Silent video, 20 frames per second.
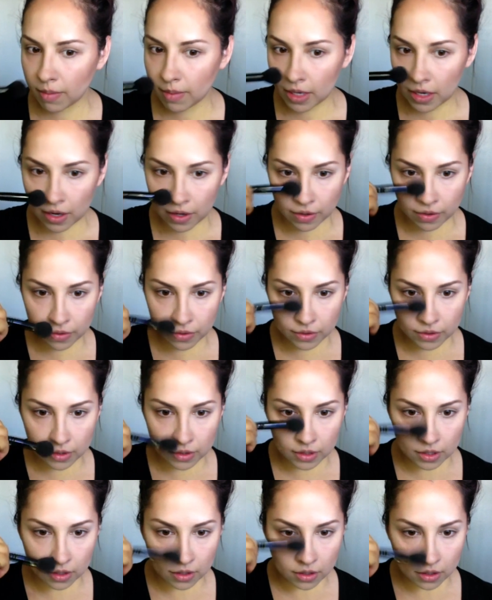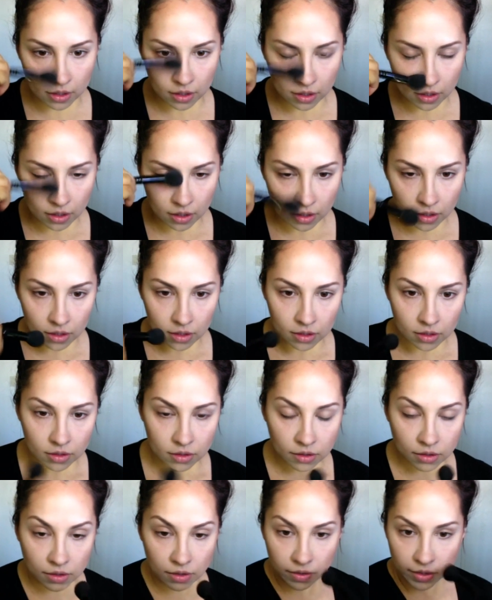It just kind of gives the illusion that
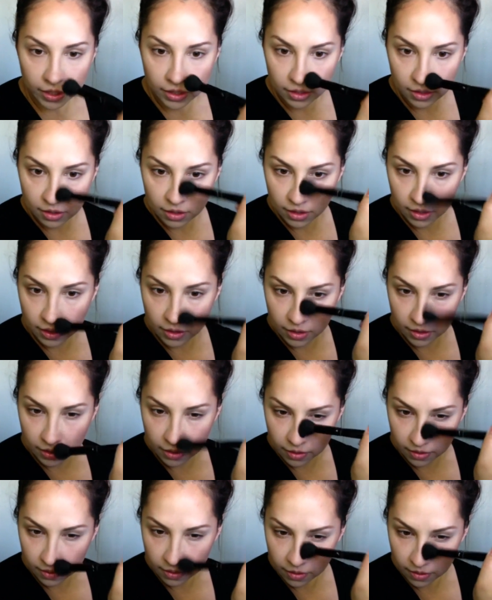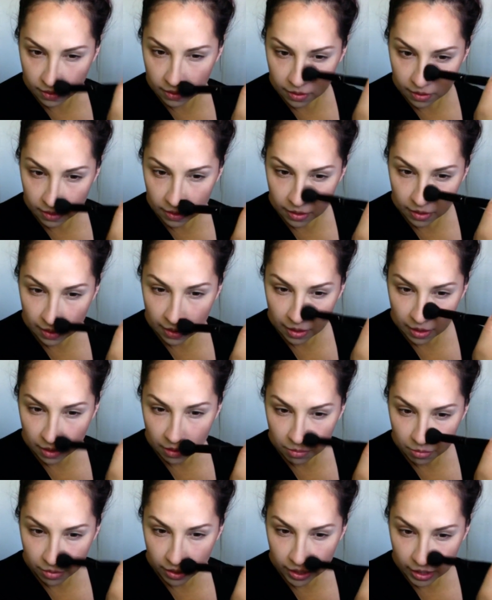it looks smaller, and it elongates the
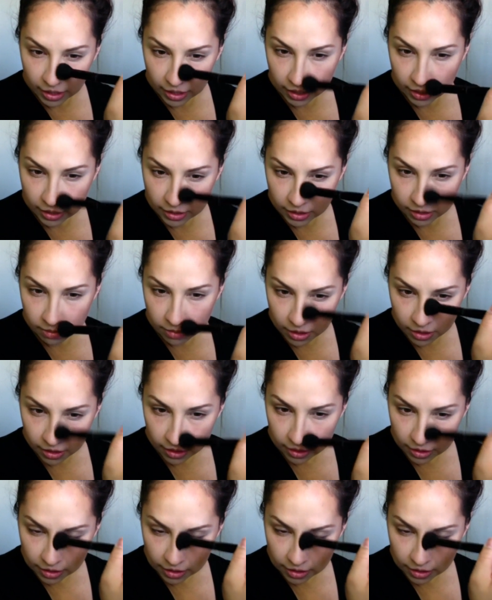nose a little bit.